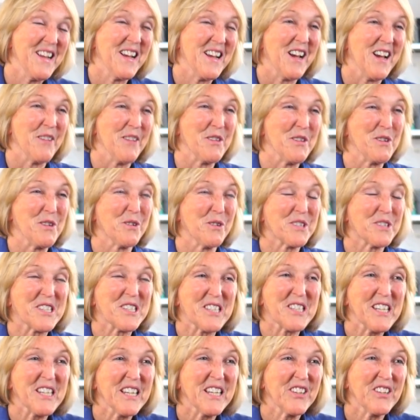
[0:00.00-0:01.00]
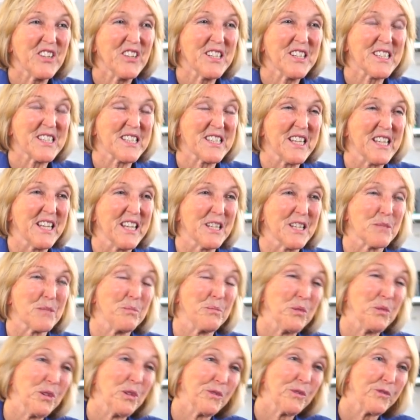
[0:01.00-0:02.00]
I mean, you're seeing these things,
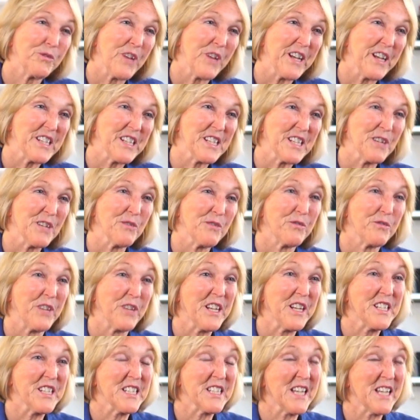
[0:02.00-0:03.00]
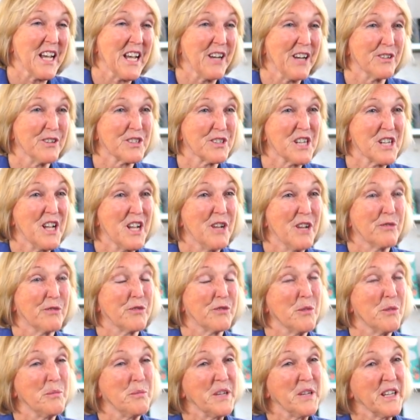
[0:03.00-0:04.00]
bullfighting, fading out
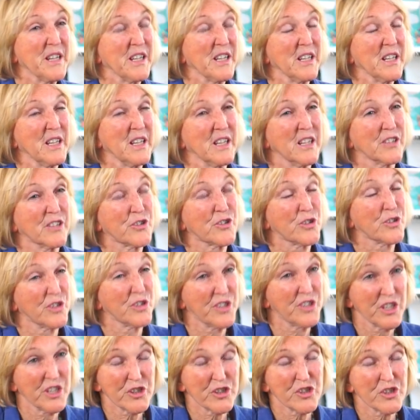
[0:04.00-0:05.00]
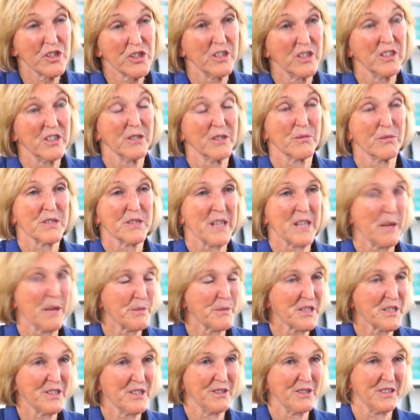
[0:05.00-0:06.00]
from being a tradition that was
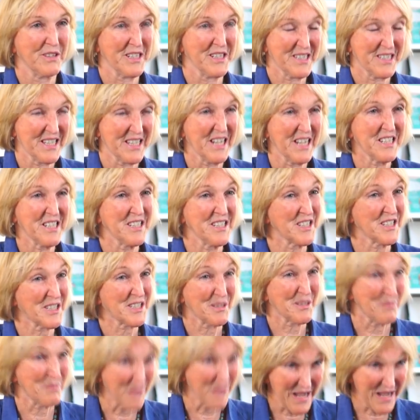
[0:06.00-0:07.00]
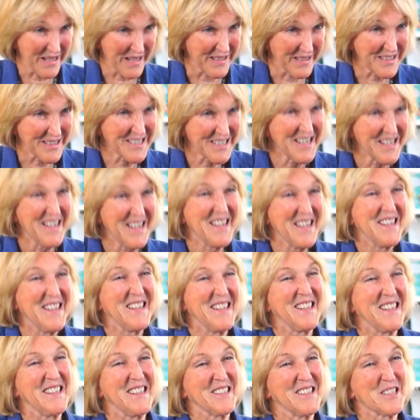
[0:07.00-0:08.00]
absolutely set in cement
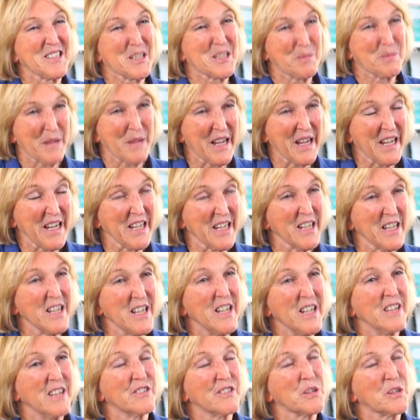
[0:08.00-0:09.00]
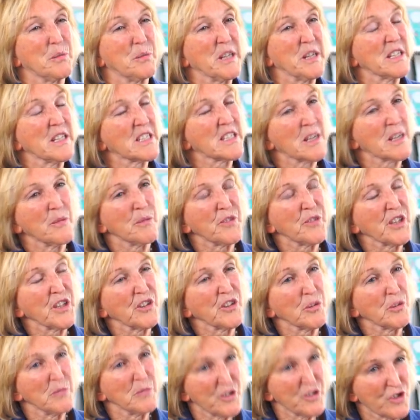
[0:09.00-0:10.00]
in Spain to being
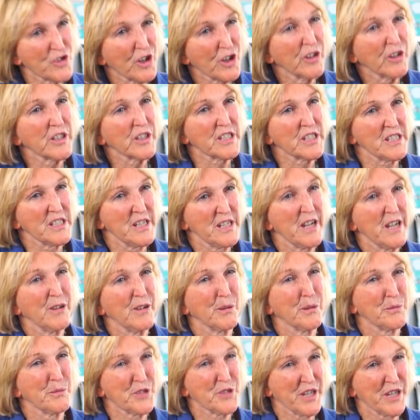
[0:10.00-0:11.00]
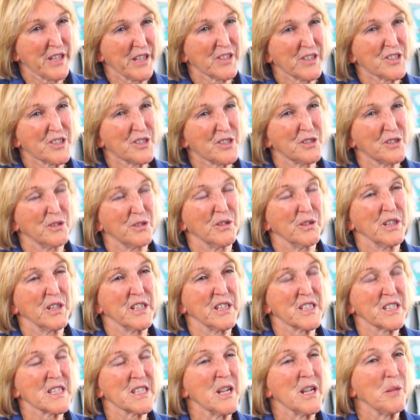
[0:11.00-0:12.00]
something the majority now objects to
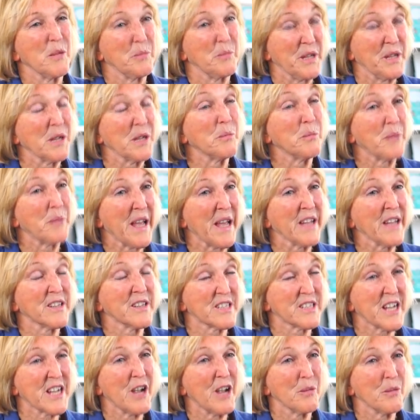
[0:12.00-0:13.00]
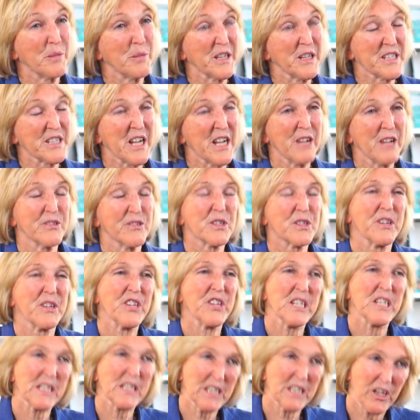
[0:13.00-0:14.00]
and is being banned town by town. So I
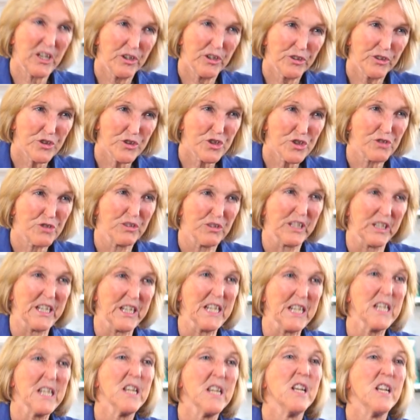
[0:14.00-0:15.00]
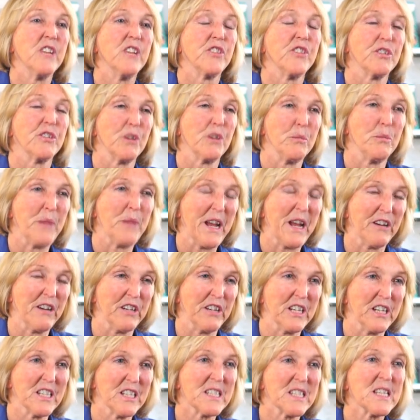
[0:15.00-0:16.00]
think culturally there are
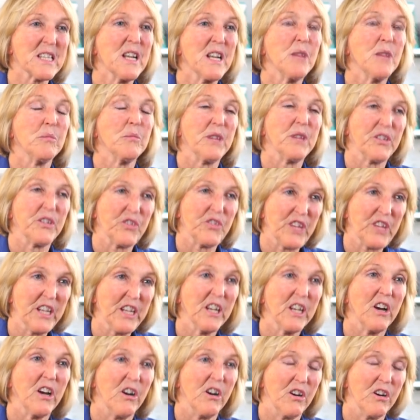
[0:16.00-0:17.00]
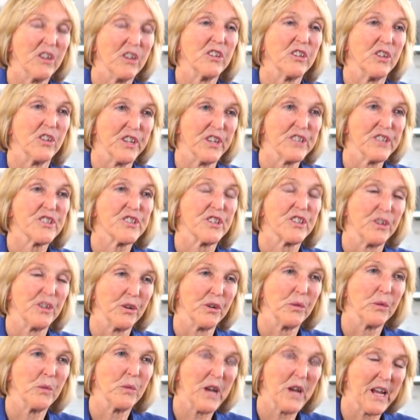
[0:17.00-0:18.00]
barriers, but they are going to
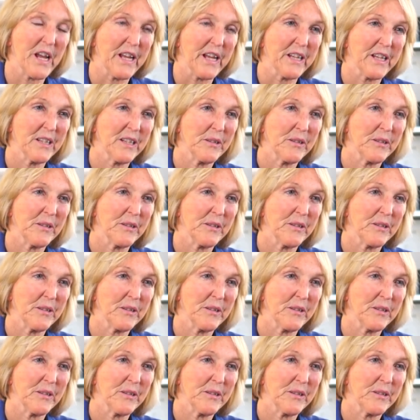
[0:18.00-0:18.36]
go away.